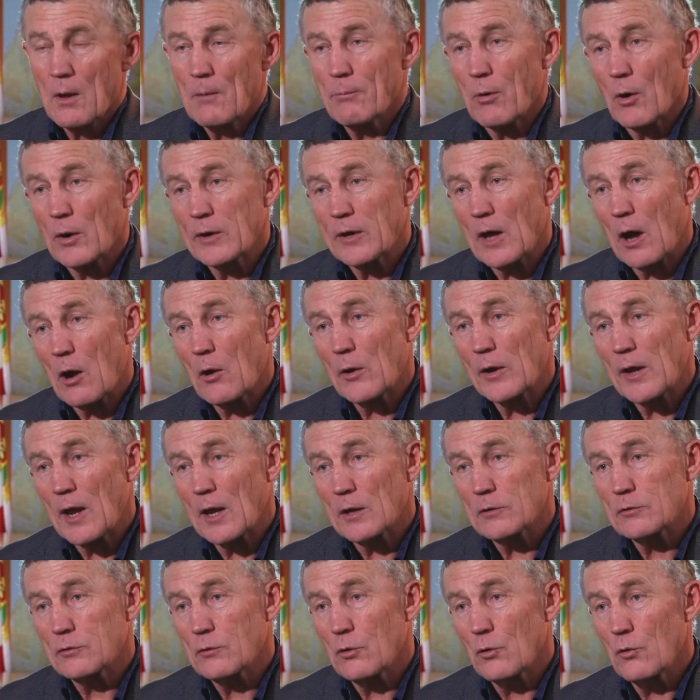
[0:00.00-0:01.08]
By going
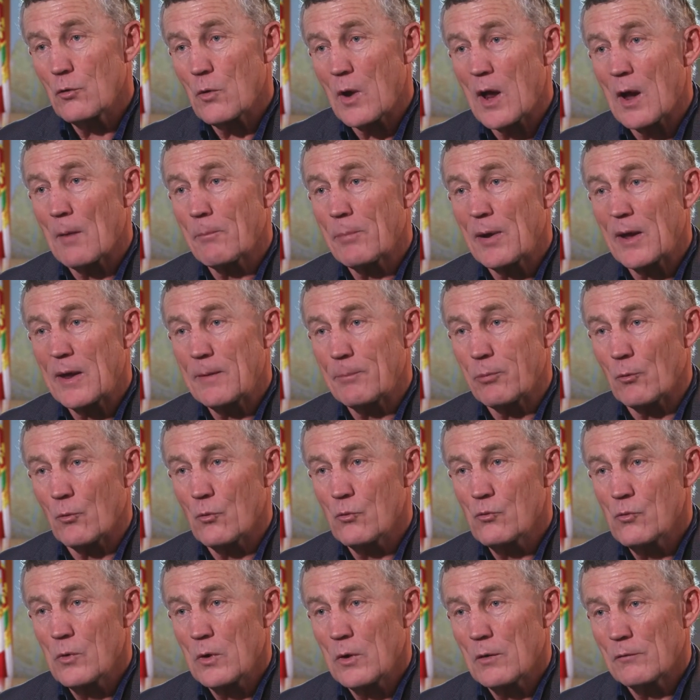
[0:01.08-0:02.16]
out to our
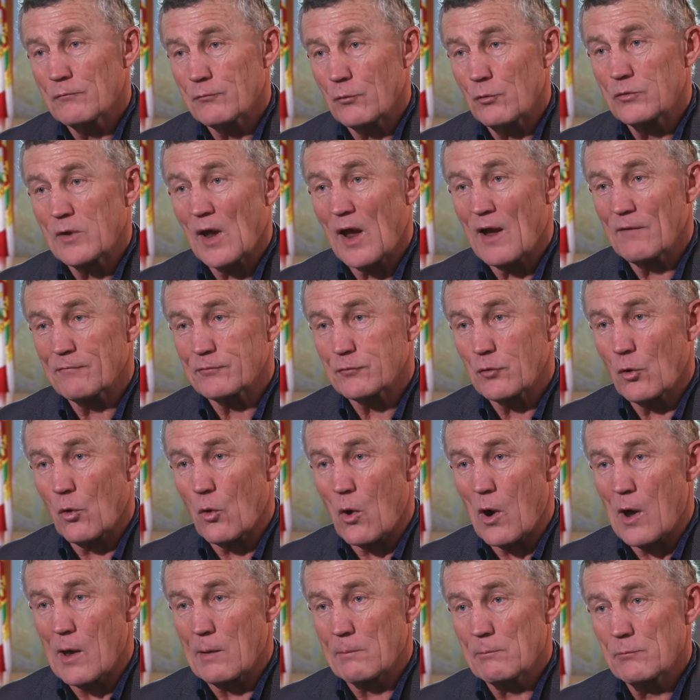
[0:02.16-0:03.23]
people through tough
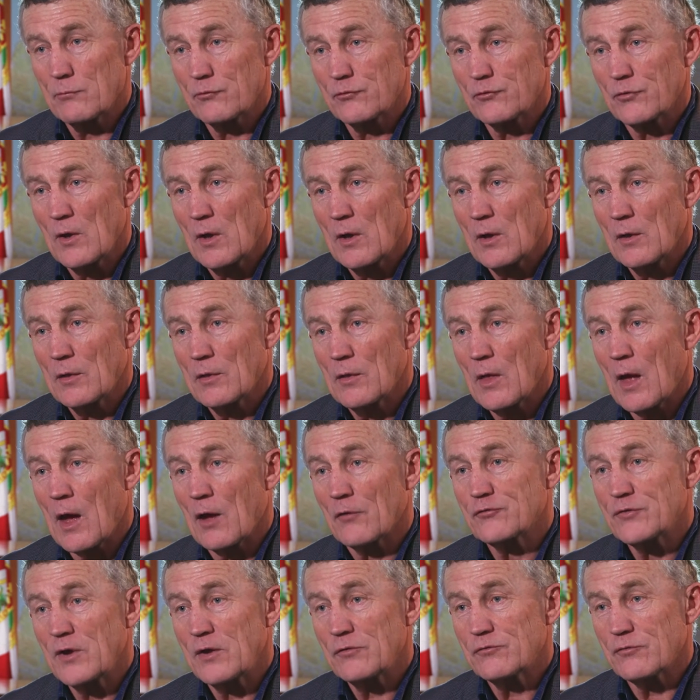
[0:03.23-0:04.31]
times, a
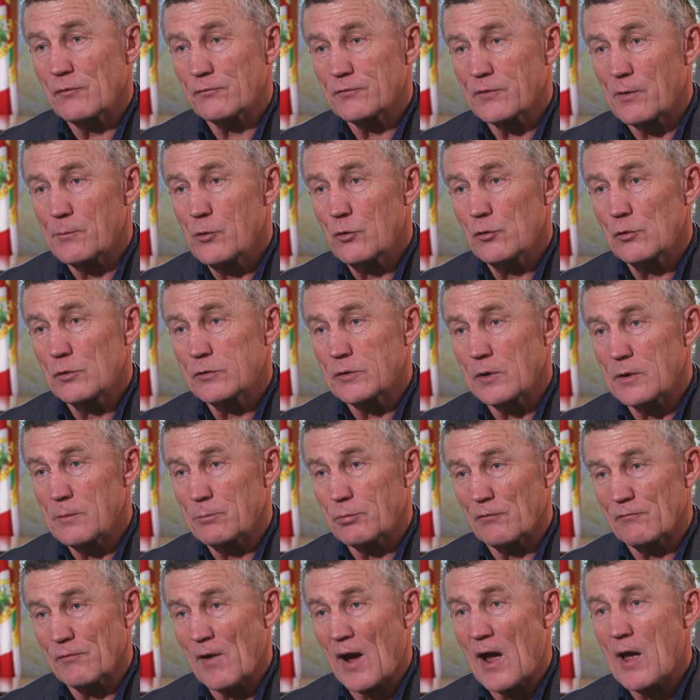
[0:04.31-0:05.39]
sense of community
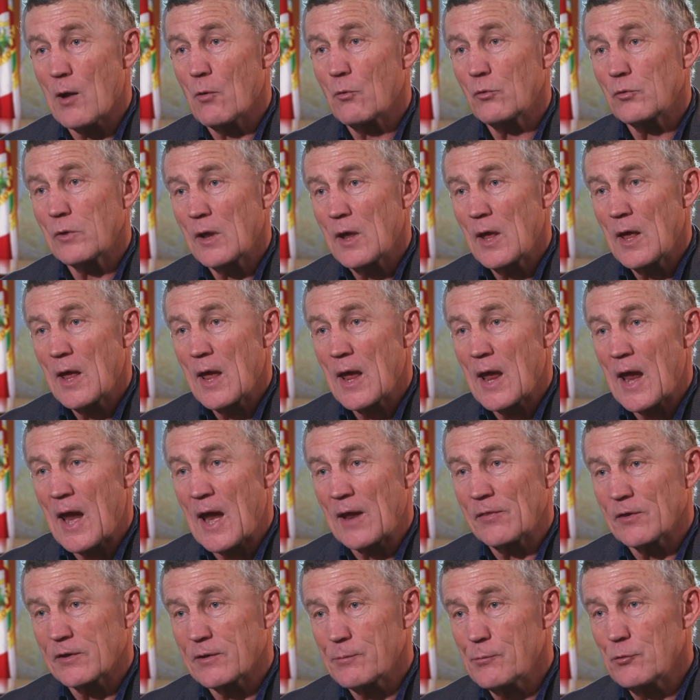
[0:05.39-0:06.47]
prevailed
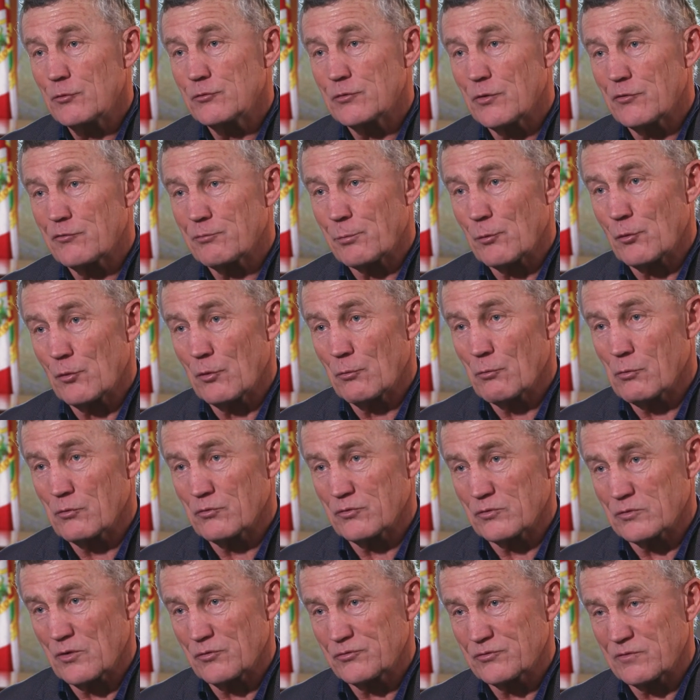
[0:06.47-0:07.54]
and the community spirit was
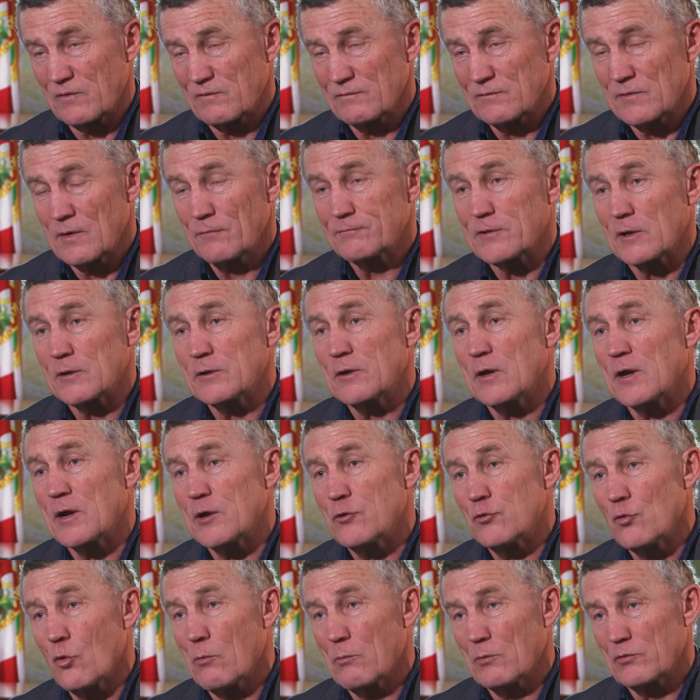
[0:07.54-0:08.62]
lifted
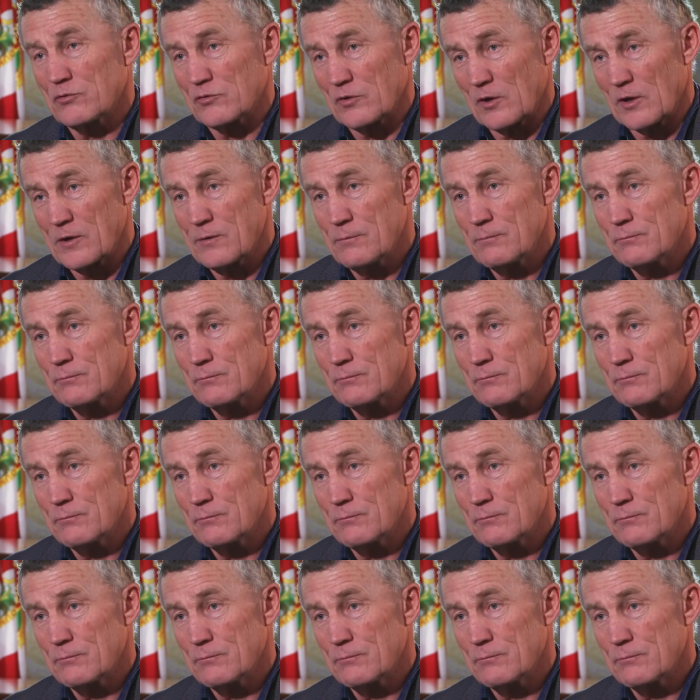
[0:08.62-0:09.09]
enormously.